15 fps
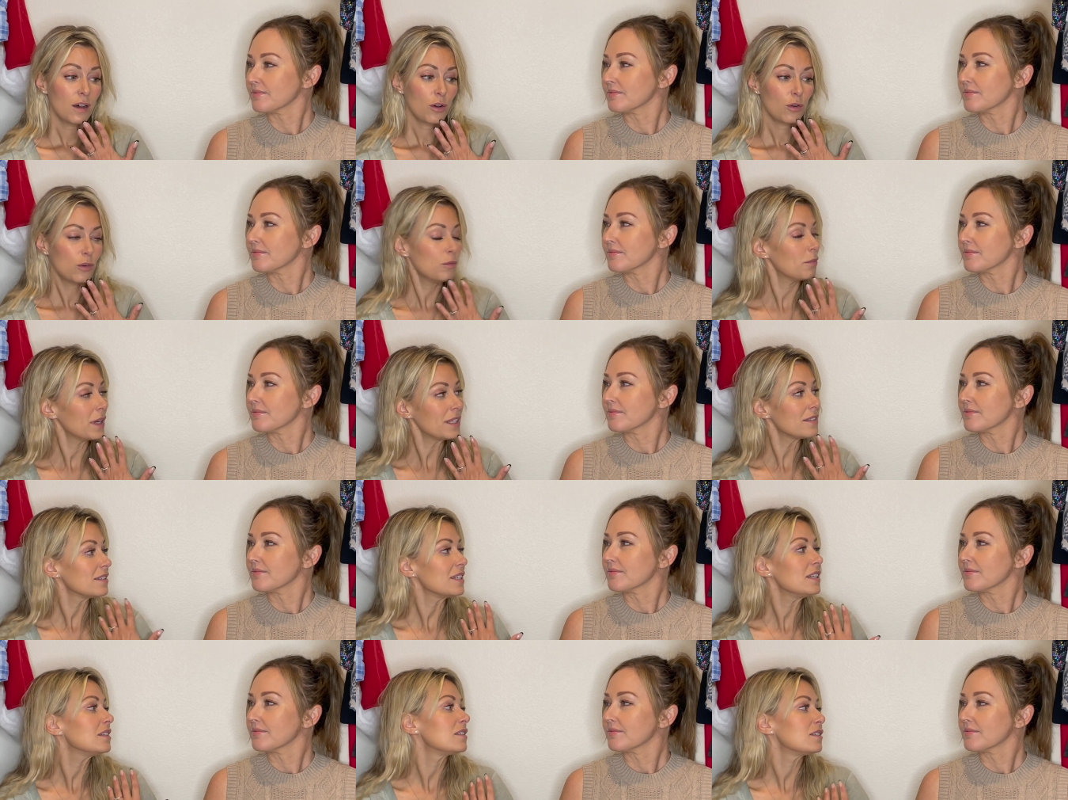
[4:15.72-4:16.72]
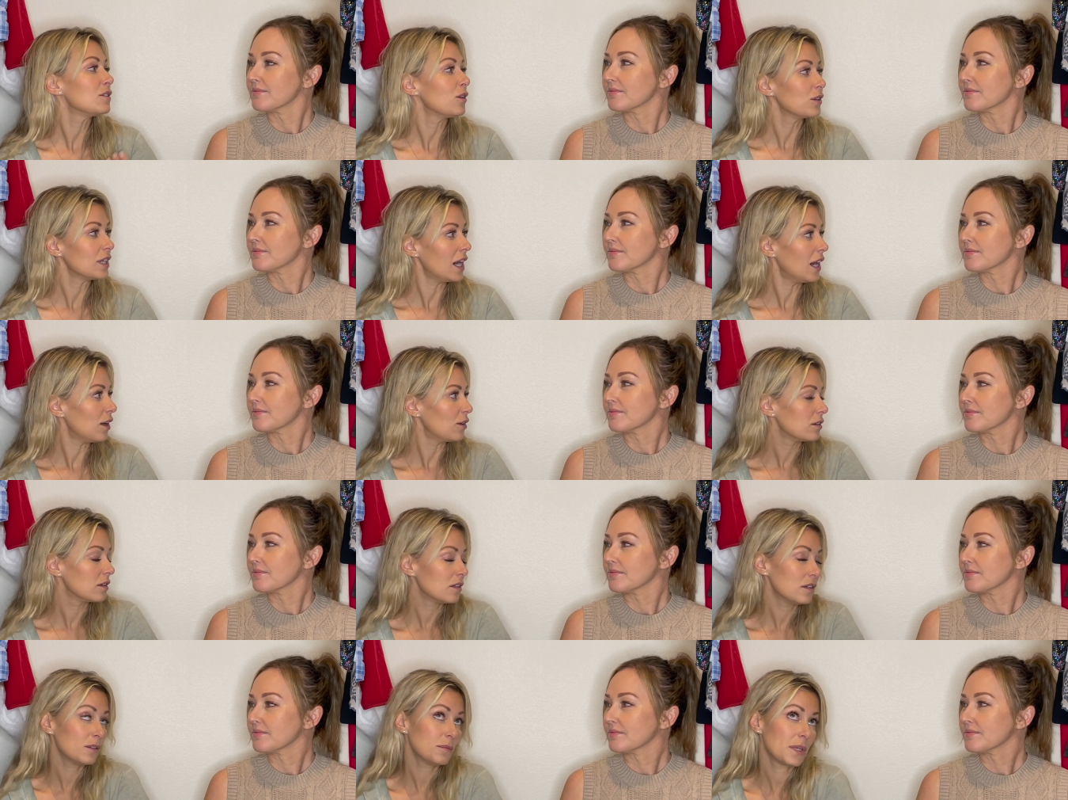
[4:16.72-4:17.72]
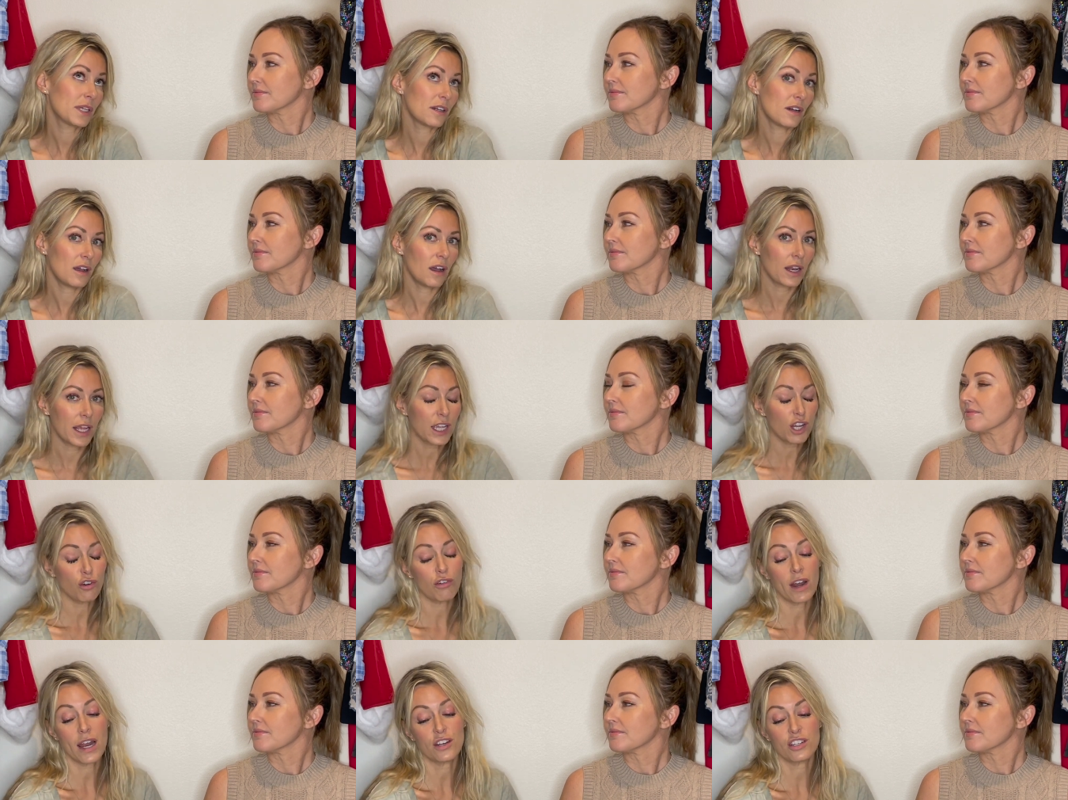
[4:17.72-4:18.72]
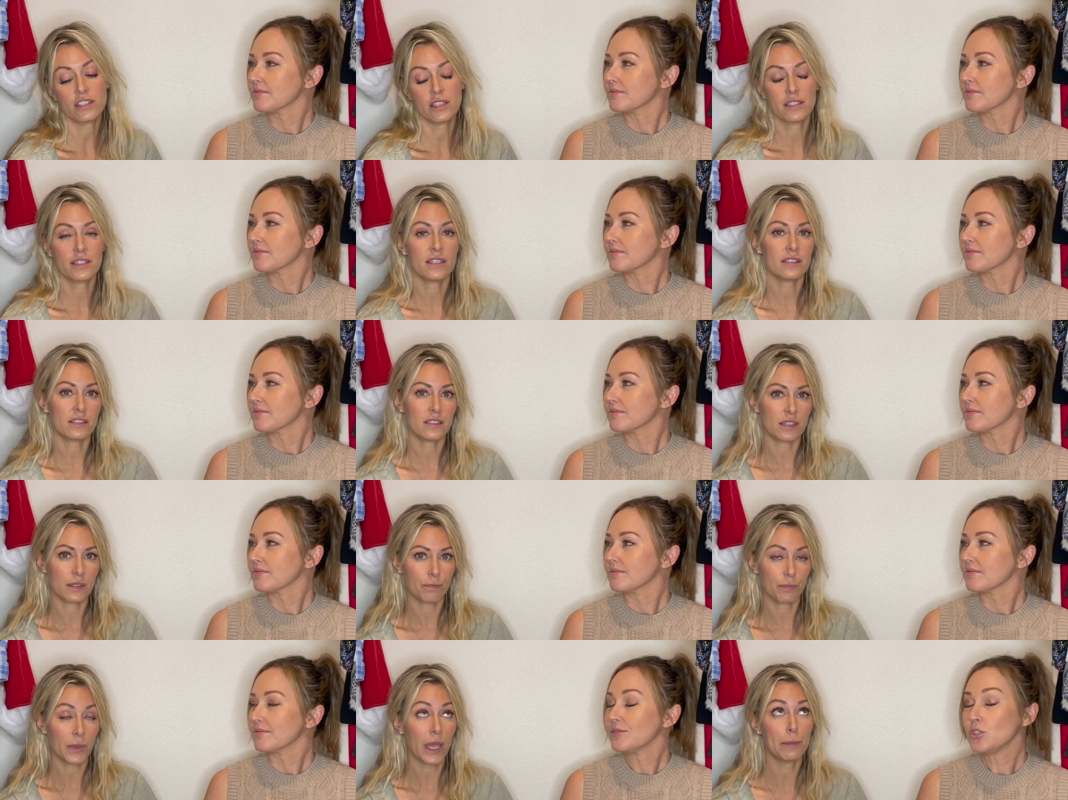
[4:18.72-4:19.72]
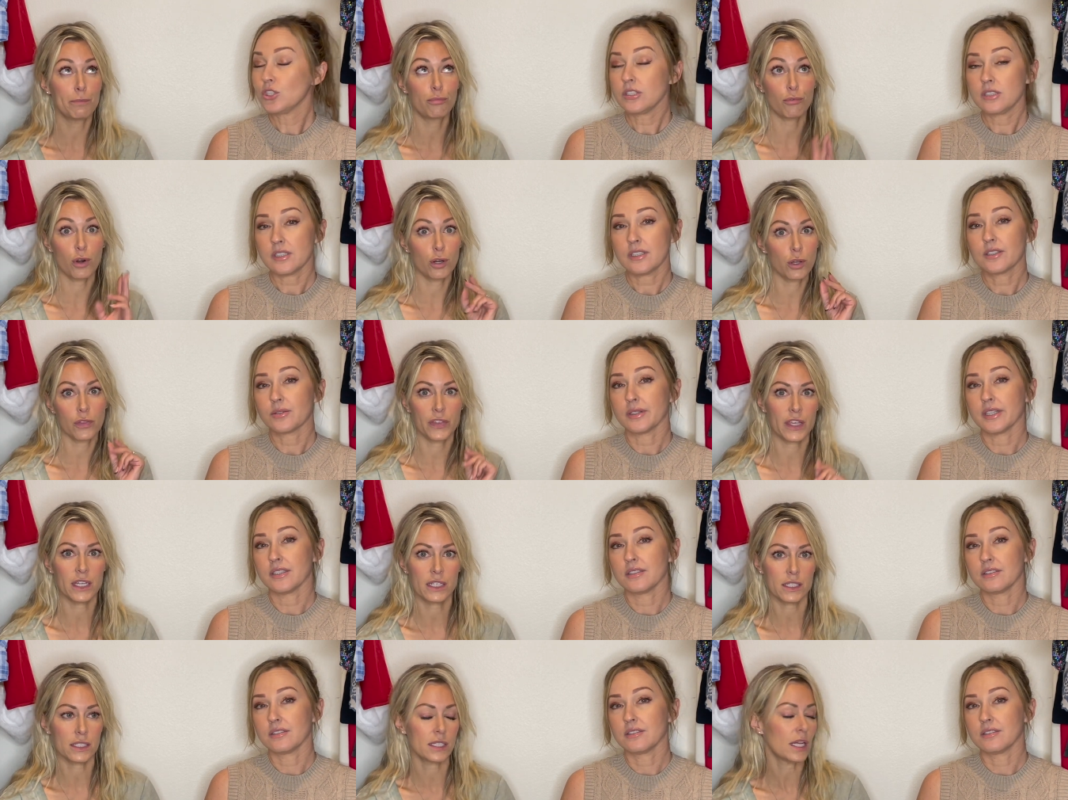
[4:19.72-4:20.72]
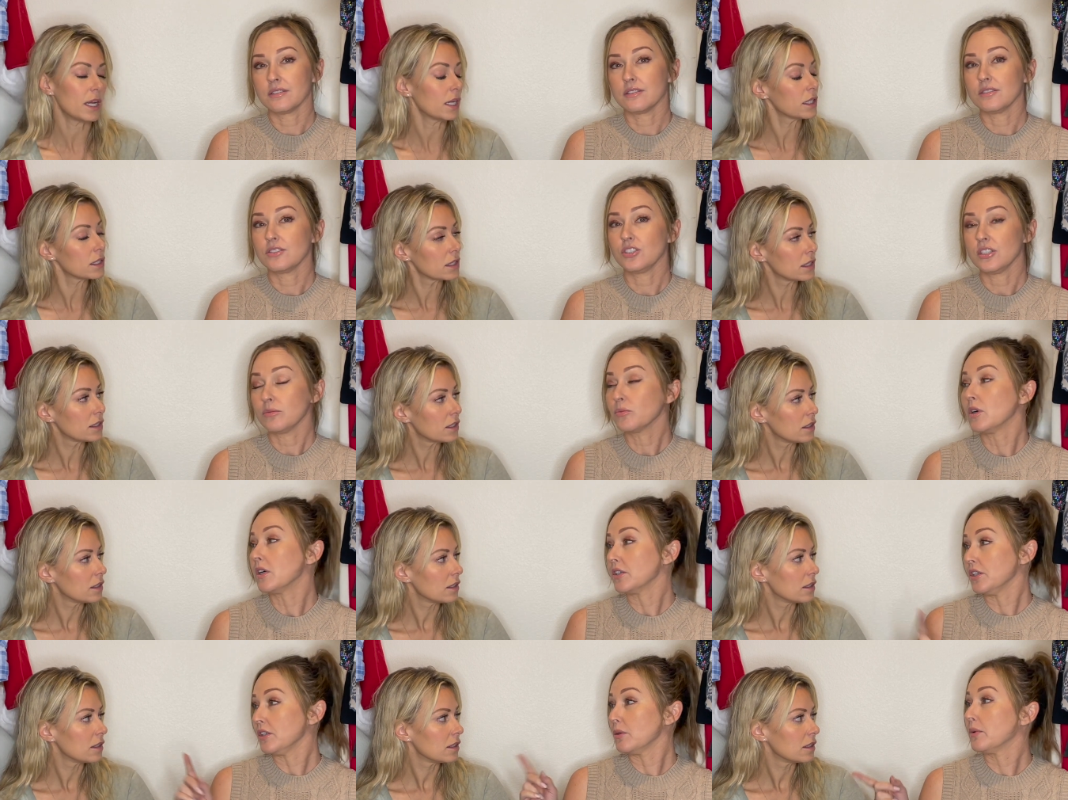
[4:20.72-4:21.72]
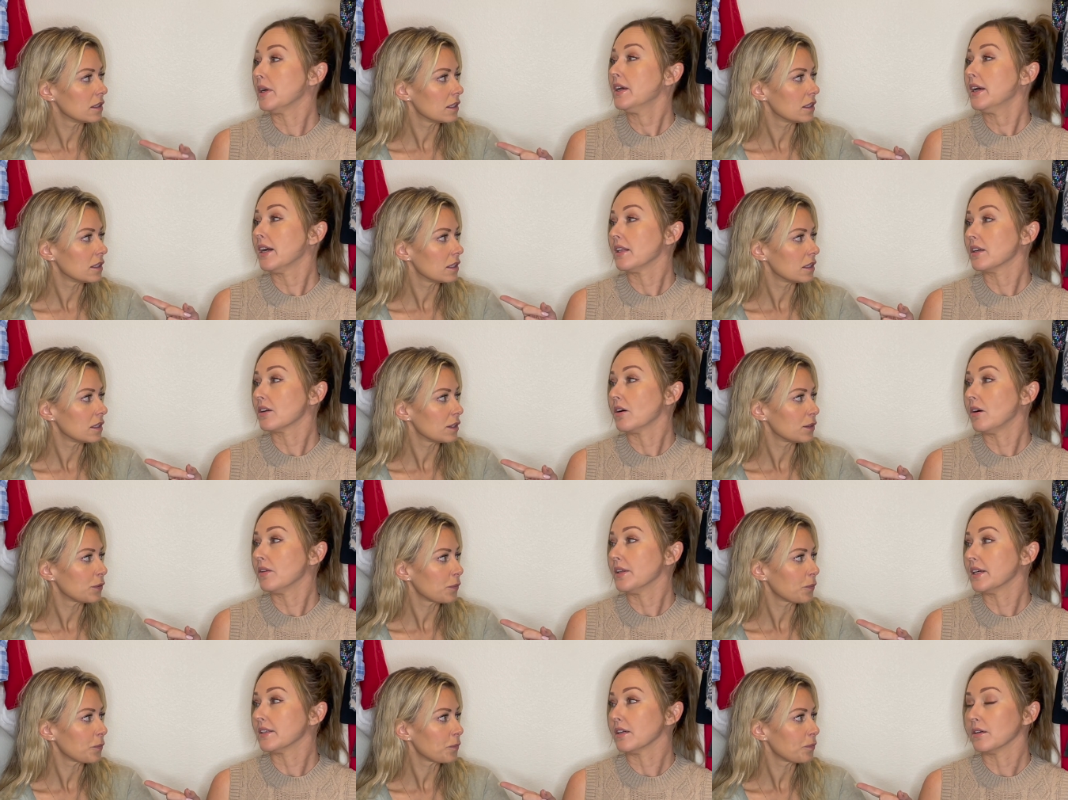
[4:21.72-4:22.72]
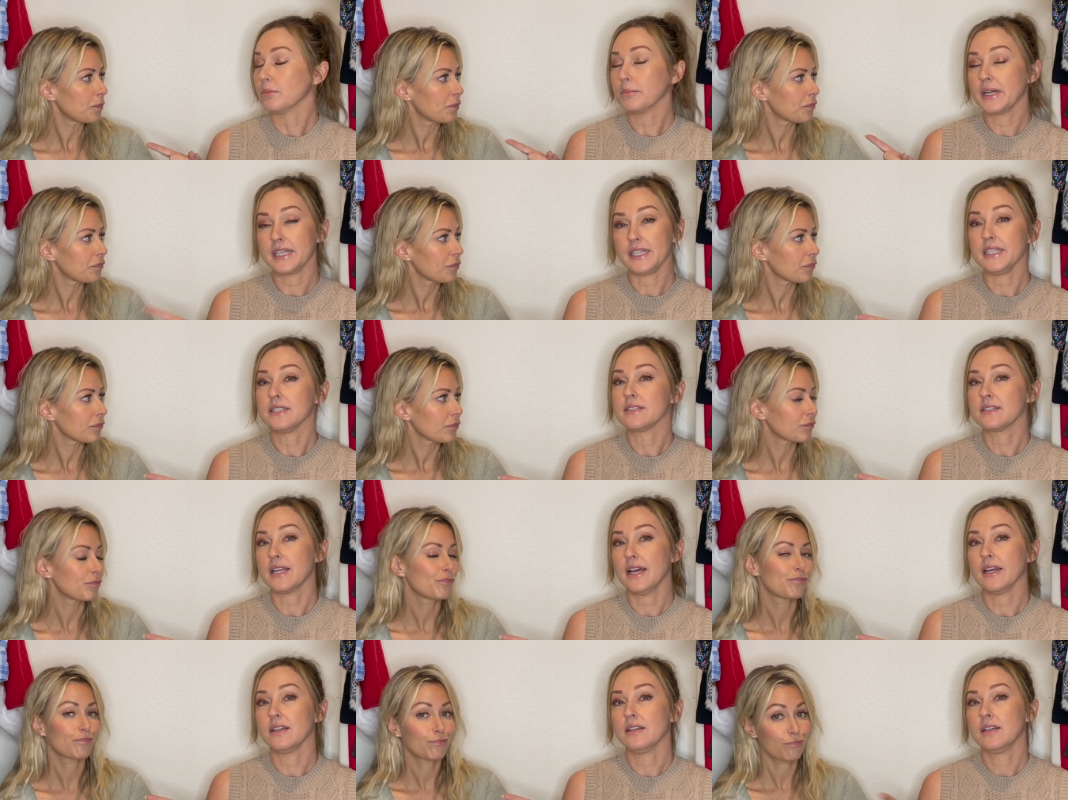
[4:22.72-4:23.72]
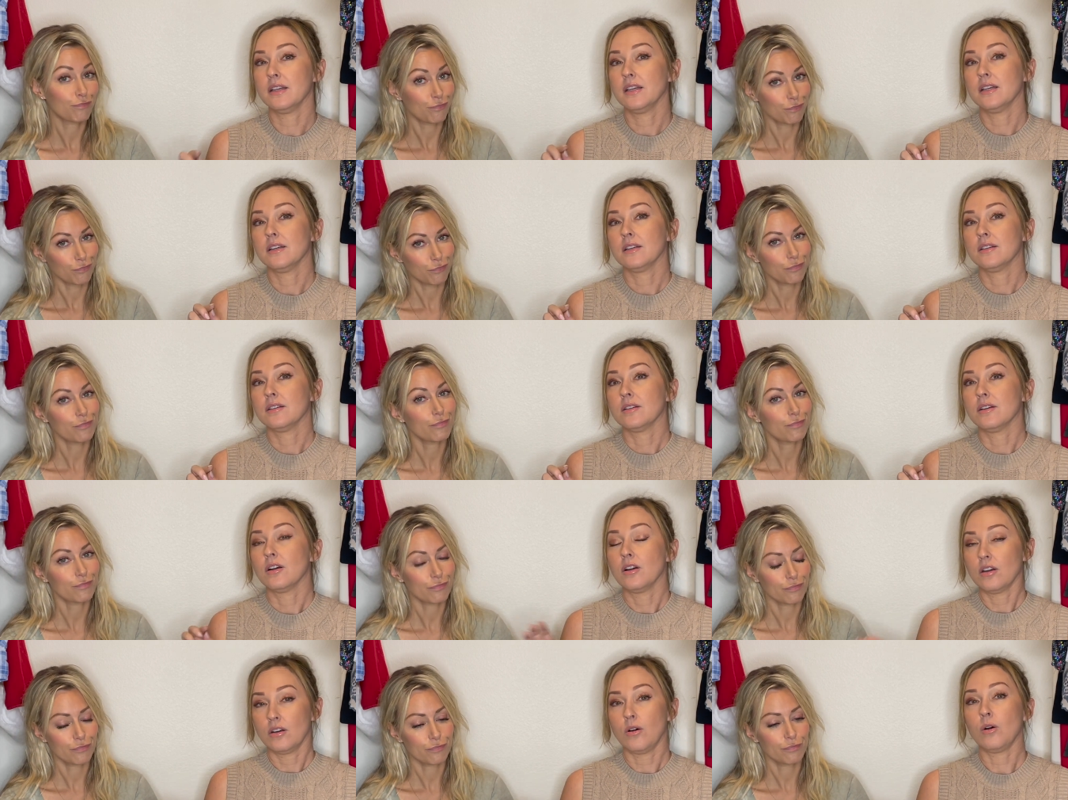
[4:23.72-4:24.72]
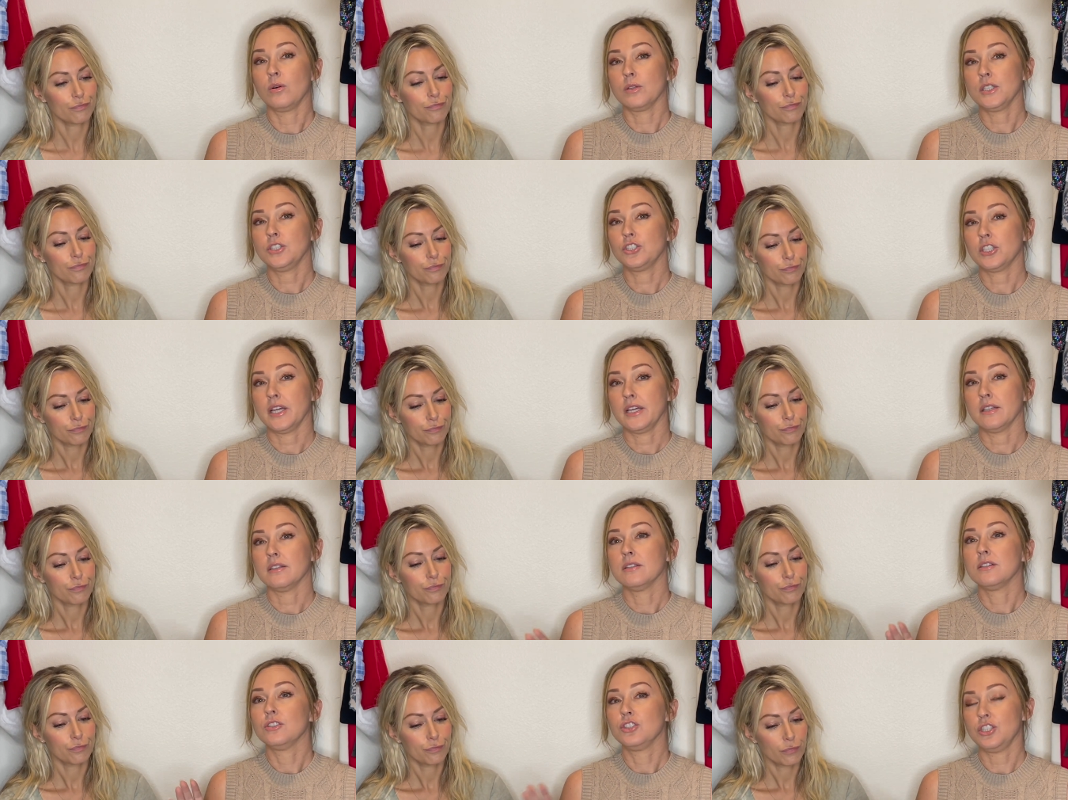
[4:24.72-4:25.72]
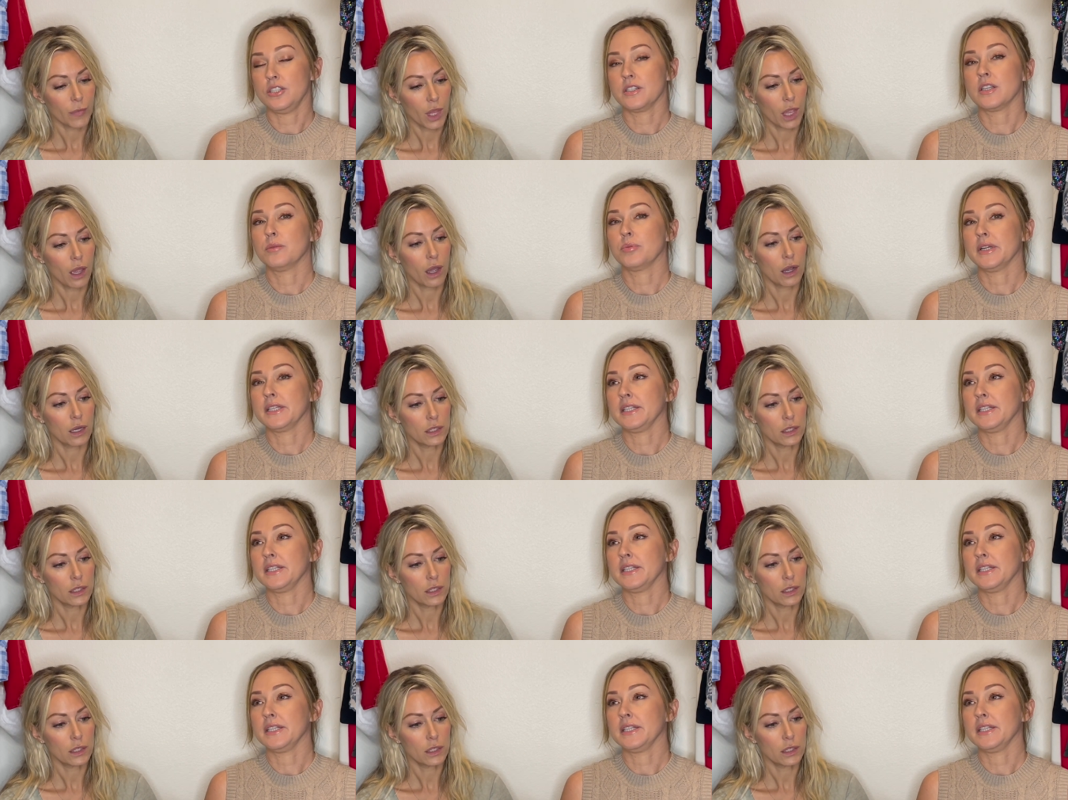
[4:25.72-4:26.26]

Speaker 1: Oh, my seat's sold out. Oh my god, I crashed the system. I she broke the
Speaker 2: internet. She, well, you know what? Ella called that though. My niece said, "Holy shit, she's gonna break